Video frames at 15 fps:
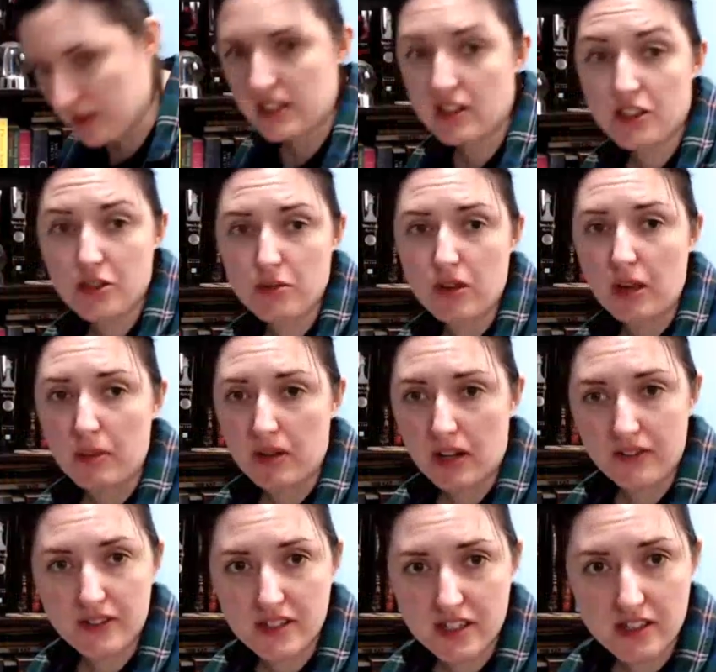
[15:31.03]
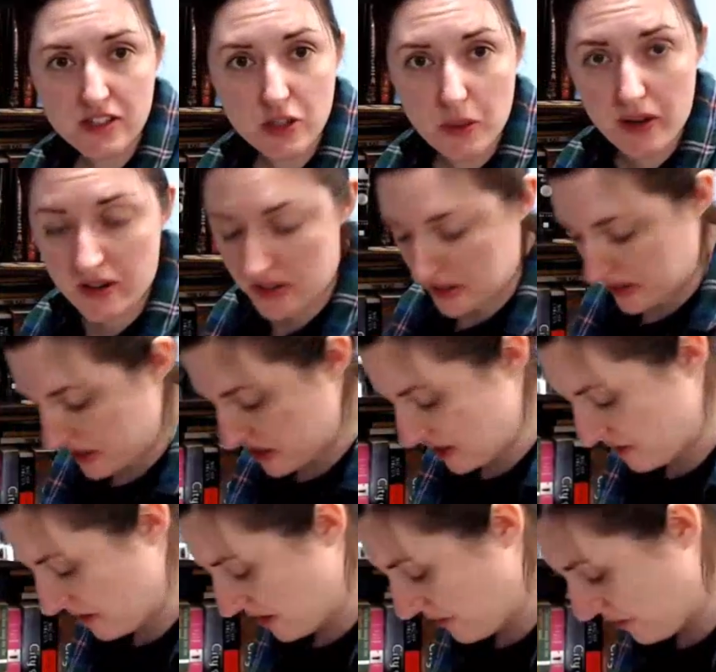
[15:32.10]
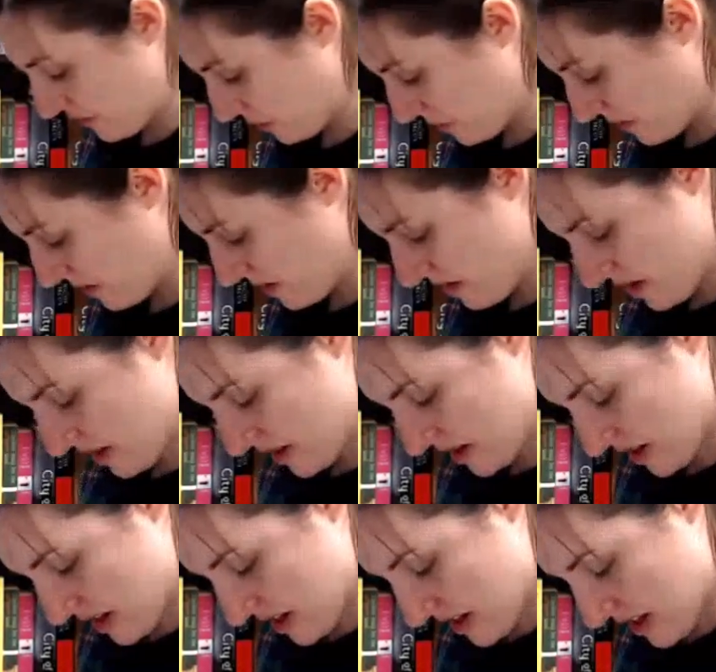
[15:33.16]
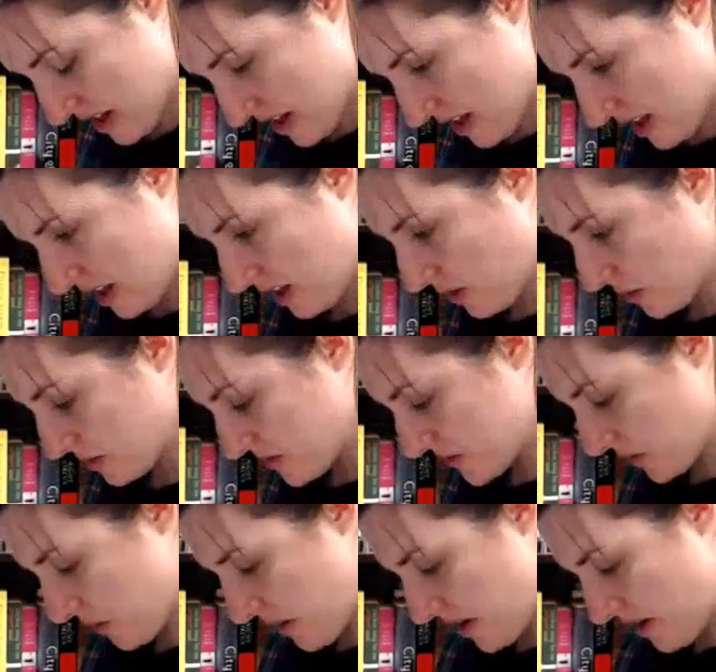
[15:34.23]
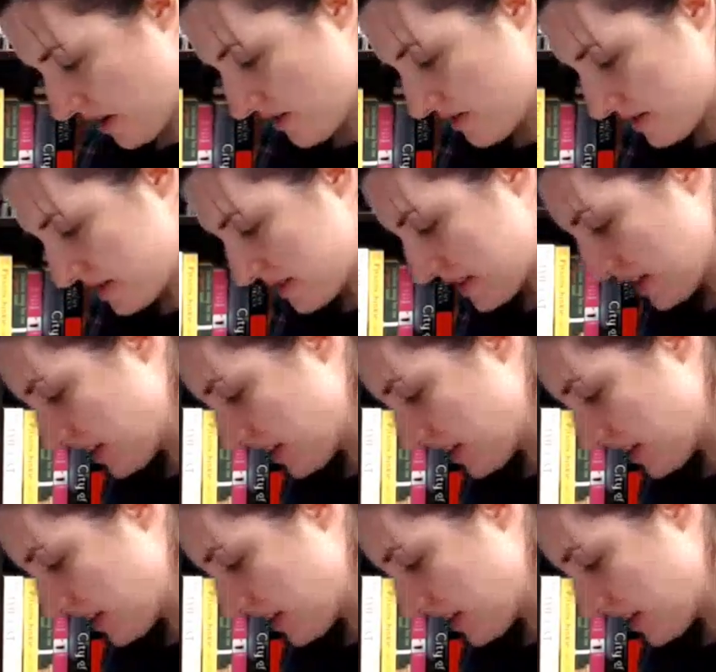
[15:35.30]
need 3, but obviously a square is going to generate 4 equal squares.